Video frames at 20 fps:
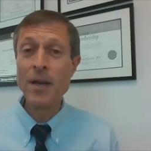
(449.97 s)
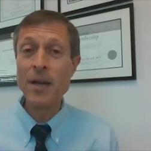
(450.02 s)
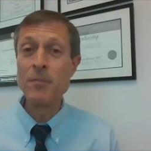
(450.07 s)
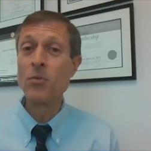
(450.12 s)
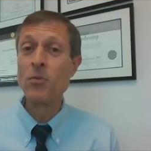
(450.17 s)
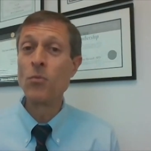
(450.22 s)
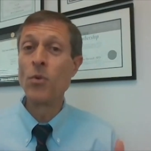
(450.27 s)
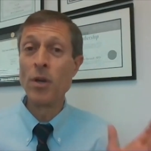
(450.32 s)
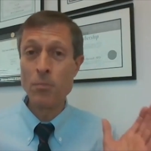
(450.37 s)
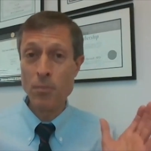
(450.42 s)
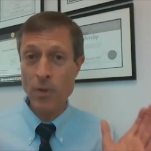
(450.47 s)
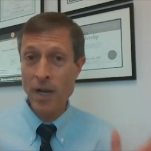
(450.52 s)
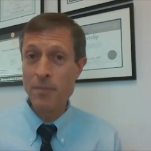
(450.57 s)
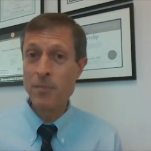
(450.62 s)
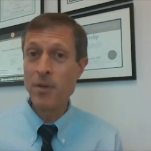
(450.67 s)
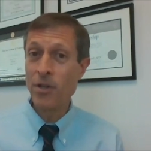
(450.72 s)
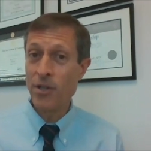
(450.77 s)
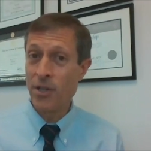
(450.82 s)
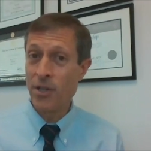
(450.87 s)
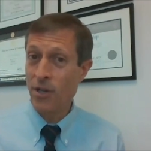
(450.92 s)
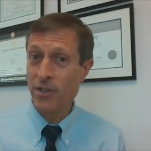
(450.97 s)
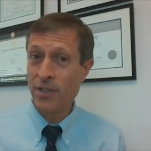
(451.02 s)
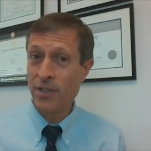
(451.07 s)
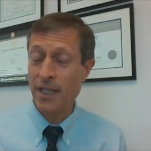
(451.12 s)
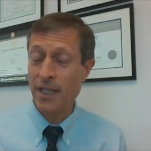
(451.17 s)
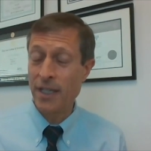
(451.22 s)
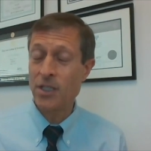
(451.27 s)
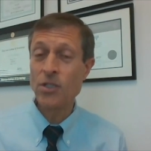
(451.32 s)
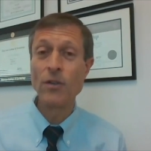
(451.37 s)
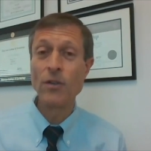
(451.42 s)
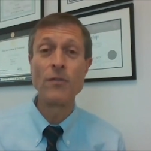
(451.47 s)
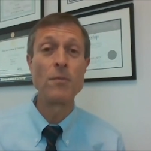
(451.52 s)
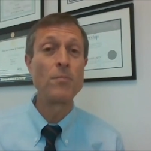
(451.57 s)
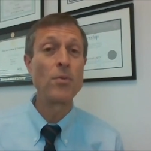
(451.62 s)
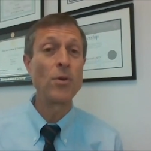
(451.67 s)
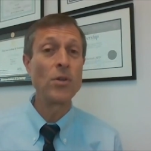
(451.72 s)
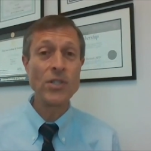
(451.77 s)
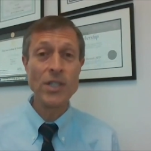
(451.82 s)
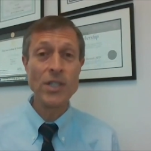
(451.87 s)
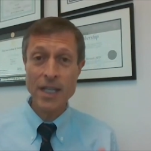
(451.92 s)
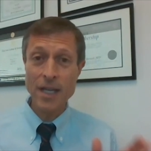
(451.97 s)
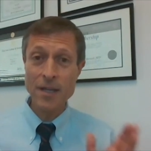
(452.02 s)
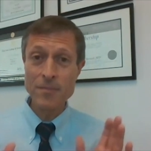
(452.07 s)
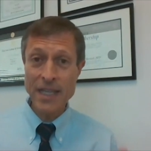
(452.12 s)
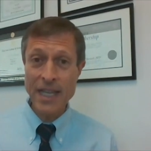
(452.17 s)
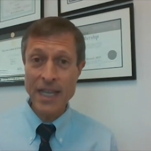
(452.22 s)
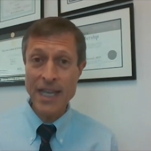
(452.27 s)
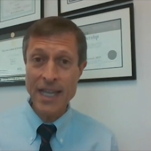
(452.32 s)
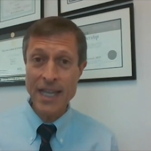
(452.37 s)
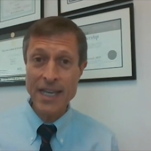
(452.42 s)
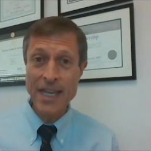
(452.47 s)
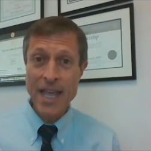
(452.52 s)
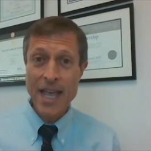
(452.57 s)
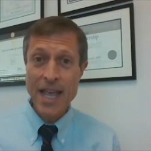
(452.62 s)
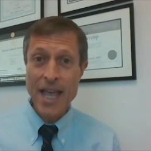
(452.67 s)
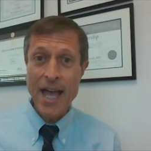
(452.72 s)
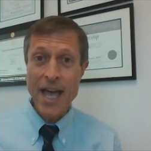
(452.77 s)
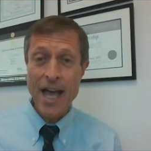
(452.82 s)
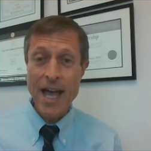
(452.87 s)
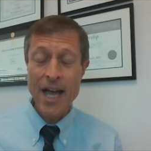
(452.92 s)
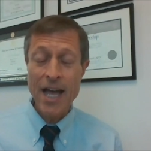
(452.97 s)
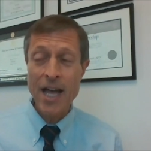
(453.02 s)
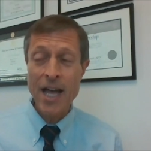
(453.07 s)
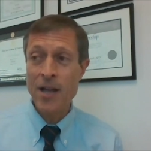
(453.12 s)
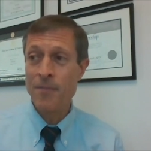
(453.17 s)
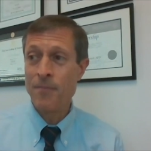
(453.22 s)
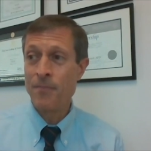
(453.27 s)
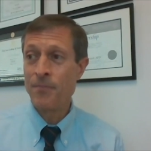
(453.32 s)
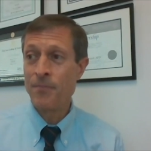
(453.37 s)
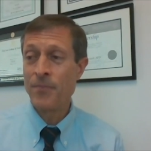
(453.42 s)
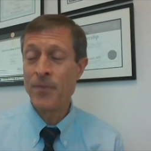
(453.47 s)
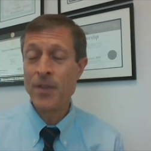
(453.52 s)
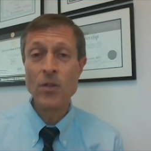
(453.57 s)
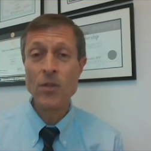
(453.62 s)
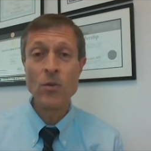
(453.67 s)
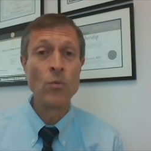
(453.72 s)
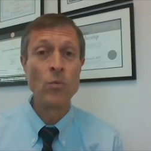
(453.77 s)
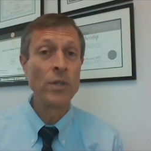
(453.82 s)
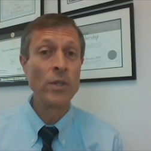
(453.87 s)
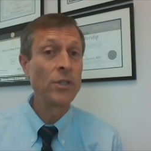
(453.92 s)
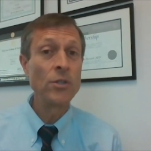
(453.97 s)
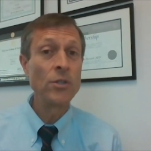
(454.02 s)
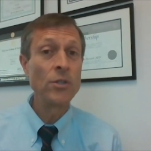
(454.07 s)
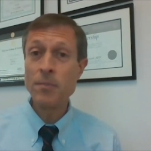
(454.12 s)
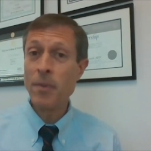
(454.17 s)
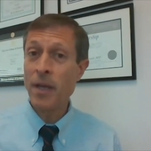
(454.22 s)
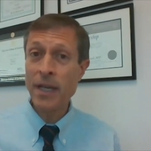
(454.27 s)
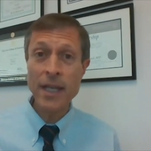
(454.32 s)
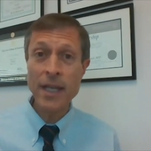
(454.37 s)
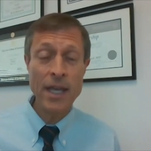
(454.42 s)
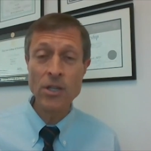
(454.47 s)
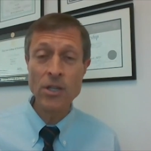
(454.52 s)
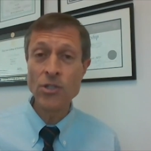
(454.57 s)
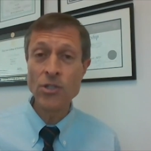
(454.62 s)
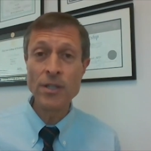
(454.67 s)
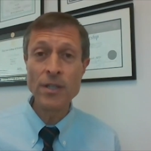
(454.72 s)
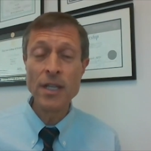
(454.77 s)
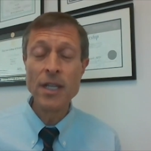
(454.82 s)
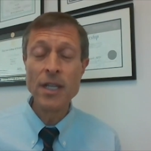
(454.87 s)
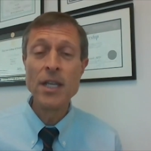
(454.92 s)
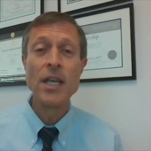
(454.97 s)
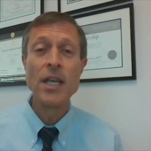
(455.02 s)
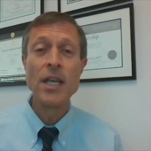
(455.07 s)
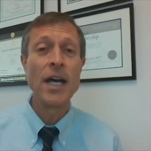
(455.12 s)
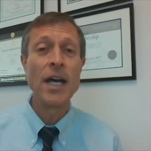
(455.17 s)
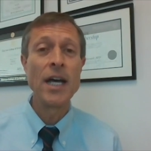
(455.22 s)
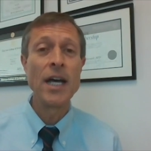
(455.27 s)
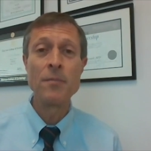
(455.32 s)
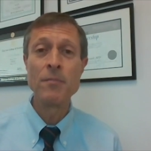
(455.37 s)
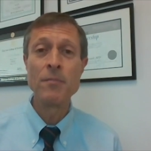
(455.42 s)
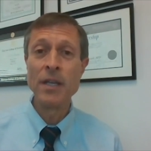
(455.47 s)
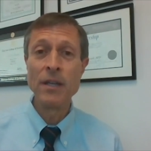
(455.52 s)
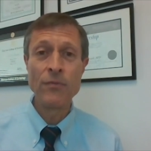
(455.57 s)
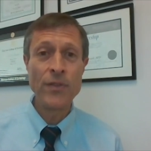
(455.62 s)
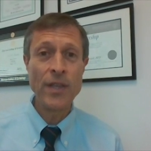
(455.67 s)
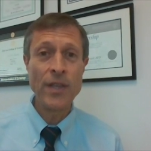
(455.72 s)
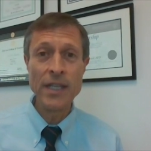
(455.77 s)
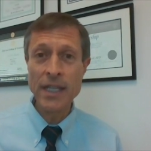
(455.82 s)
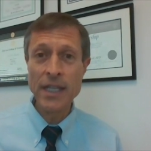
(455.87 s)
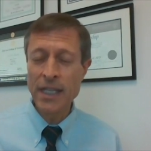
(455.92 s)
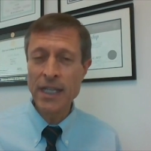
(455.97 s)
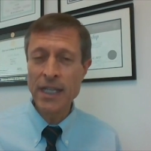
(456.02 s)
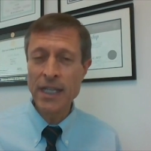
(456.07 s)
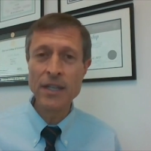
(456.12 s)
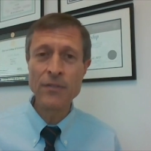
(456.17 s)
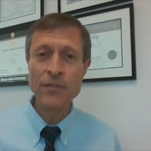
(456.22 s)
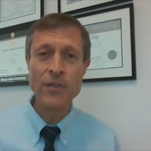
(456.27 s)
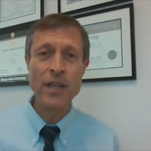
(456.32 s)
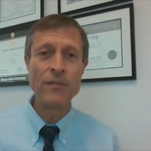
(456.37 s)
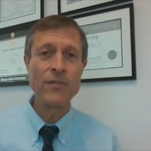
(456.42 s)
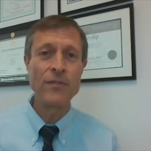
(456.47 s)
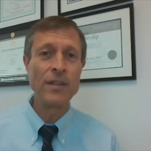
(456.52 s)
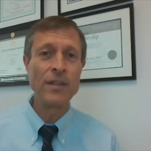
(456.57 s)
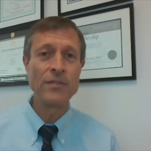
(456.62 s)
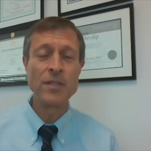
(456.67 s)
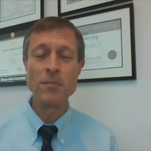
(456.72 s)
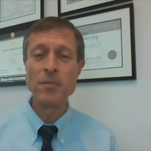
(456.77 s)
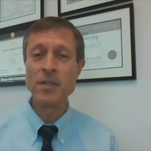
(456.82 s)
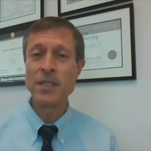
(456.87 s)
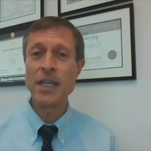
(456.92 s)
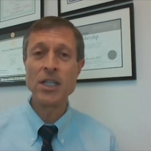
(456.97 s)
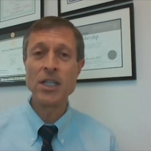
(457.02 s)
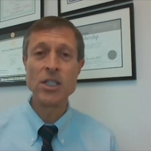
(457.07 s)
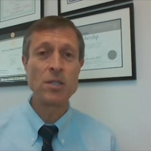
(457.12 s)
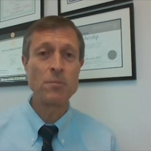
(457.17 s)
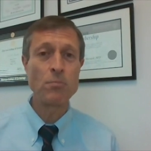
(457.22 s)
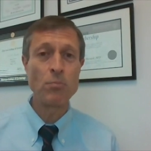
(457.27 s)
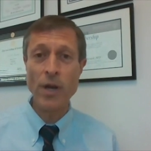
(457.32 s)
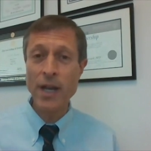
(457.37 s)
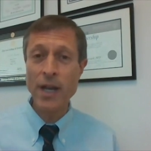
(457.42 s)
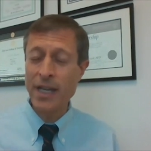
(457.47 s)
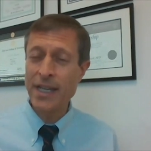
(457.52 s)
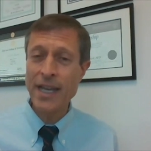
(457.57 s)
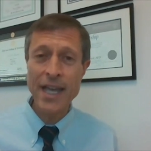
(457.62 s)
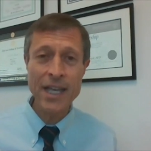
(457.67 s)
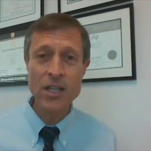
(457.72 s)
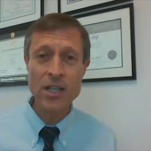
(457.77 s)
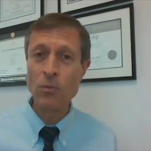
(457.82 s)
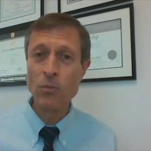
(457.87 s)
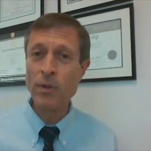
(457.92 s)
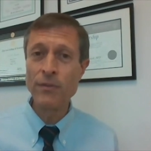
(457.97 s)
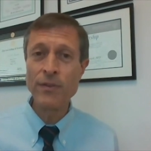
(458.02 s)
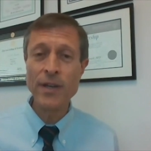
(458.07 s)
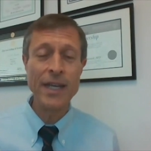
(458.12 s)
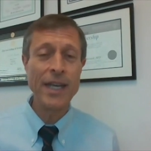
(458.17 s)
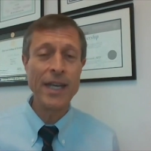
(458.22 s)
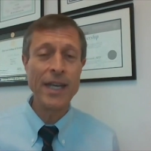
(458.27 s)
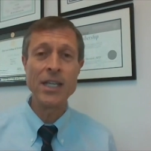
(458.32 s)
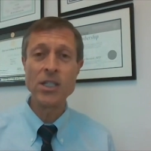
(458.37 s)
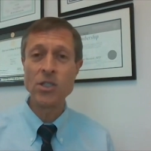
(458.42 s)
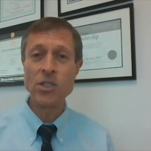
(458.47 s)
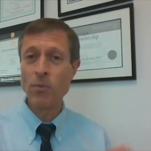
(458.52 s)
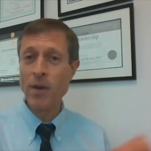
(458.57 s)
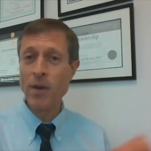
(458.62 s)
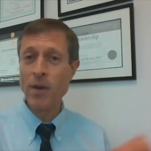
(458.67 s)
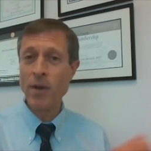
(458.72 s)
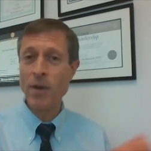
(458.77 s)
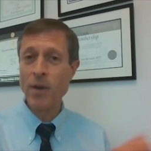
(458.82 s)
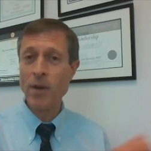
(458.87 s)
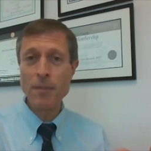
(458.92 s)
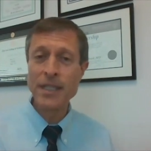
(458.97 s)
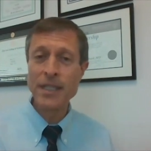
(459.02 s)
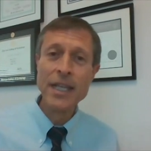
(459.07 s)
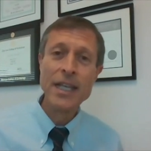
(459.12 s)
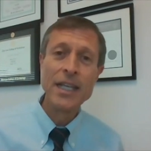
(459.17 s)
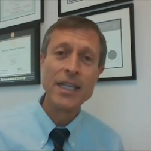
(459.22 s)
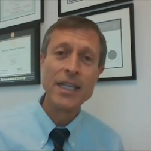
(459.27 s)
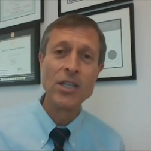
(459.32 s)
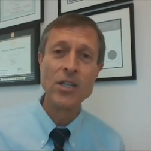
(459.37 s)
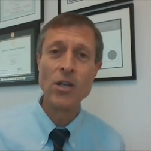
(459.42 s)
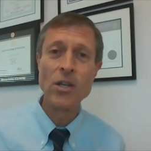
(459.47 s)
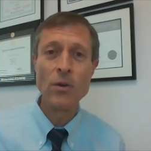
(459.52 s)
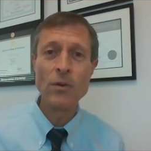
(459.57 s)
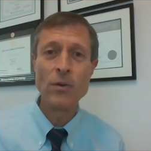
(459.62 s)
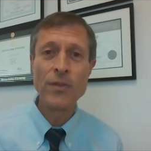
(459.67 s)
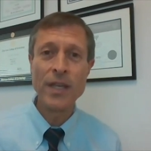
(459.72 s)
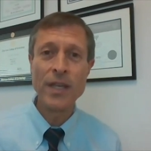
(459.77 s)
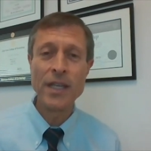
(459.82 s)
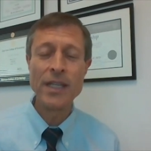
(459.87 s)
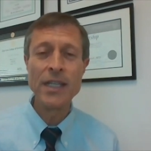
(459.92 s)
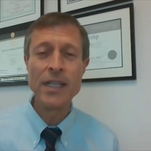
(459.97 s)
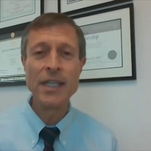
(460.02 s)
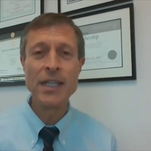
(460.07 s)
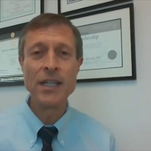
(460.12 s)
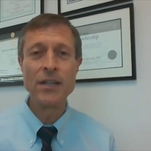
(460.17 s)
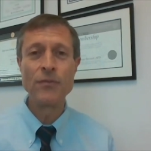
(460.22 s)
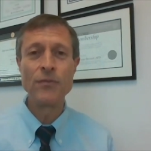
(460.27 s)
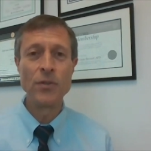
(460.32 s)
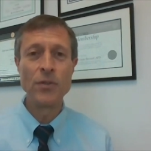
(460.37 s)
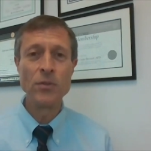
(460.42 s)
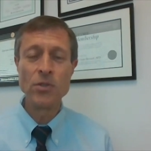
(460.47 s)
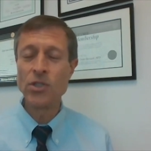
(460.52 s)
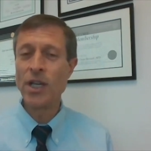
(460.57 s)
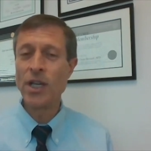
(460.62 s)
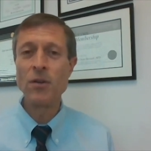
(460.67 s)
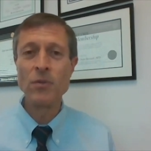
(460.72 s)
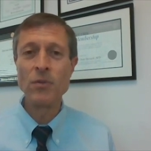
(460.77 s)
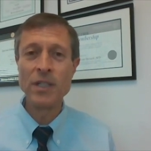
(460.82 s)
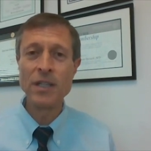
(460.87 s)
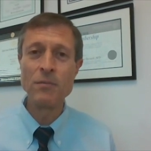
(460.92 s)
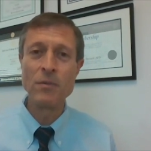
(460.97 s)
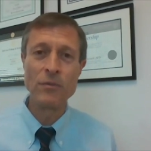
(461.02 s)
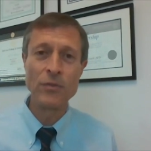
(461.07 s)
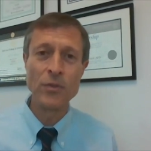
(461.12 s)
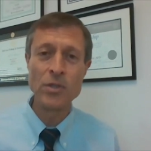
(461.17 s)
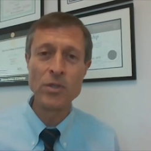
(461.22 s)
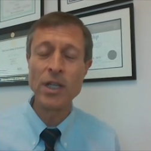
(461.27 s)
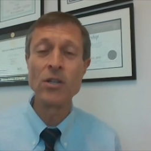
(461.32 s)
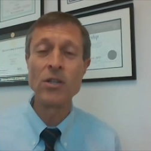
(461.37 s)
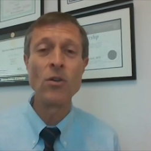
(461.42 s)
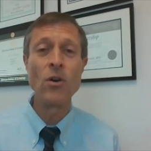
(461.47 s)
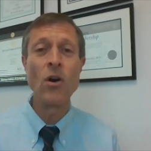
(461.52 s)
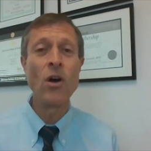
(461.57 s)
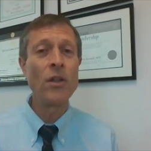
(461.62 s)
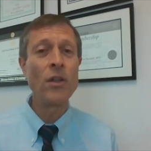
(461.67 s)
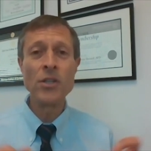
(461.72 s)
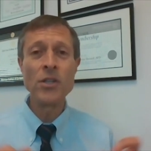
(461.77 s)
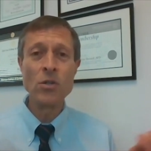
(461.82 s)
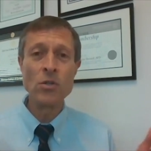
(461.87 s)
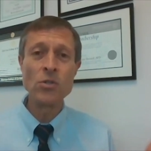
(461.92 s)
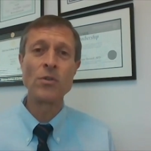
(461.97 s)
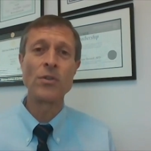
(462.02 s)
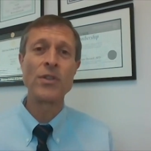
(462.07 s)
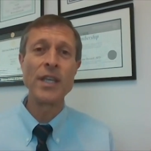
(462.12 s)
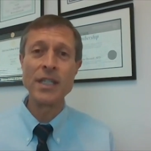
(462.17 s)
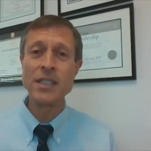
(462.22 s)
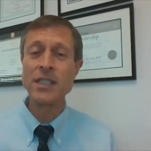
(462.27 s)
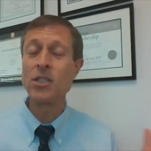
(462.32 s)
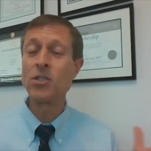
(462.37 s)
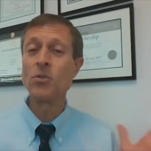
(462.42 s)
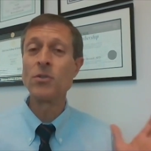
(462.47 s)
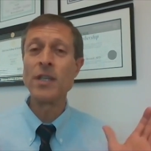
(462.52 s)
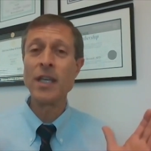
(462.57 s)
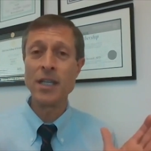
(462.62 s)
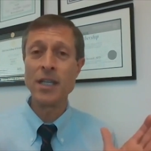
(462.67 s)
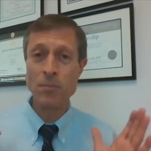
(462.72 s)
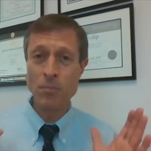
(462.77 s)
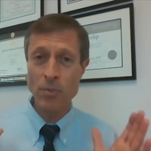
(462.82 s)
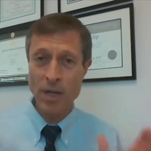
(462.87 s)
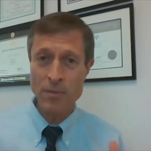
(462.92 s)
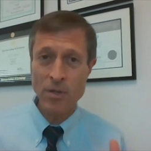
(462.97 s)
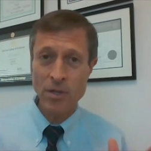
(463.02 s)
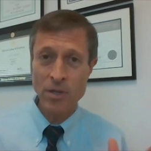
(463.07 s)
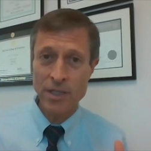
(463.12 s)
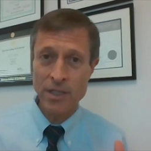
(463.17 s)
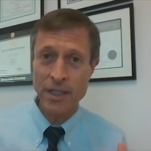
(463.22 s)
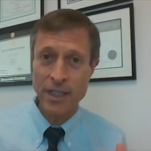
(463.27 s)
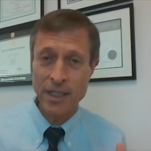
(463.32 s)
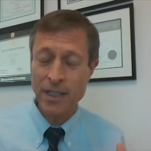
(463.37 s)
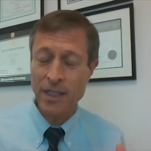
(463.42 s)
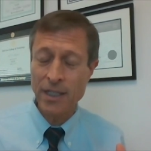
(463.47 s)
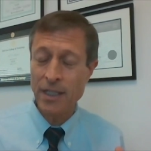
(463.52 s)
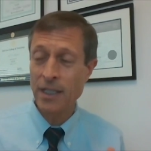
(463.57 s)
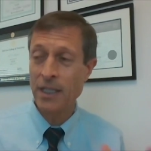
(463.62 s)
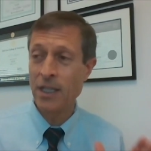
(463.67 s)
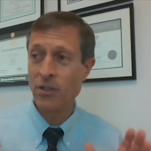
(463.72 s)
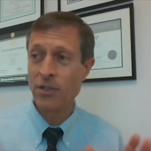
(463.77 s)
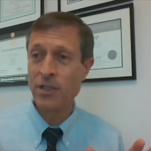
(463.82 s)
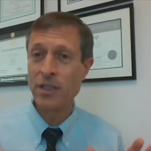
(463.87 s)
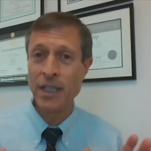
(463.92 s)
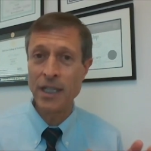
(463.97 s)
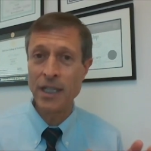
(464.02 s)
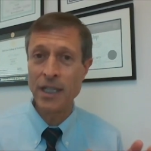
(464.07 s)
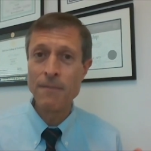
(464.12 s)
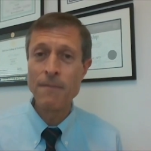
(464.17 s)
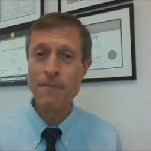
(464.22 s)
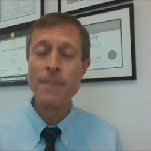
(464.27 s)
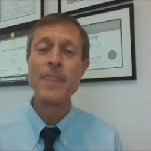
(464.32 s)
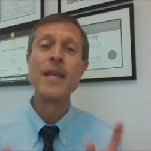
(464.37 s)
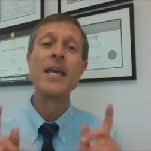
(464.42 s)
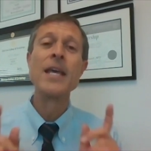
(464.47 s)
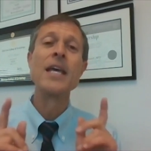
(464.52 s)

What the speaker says: I mean, we're a primary care clinic. So if a person comes in, we'll use medication. If they need it, if somebody's got a sprained ankle, we've got ACE wraps, and if they need a flu shot, we'll give them a flu shot. All the usual things that you get in a primary care clinic. Mm-hmm.